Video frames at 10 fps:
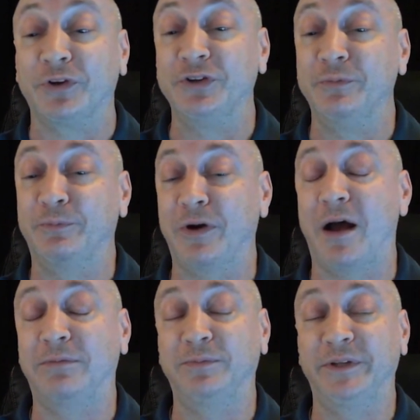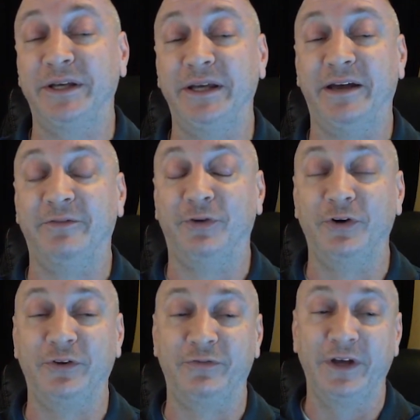You probably have
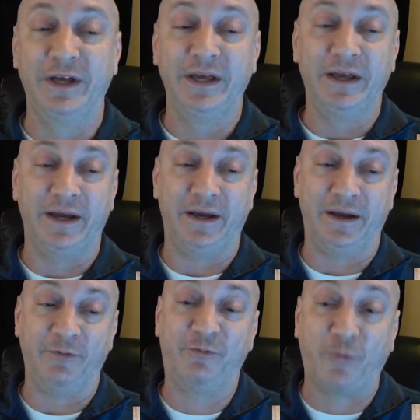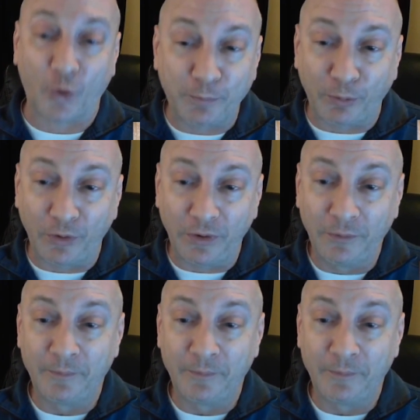heard of Vorpal.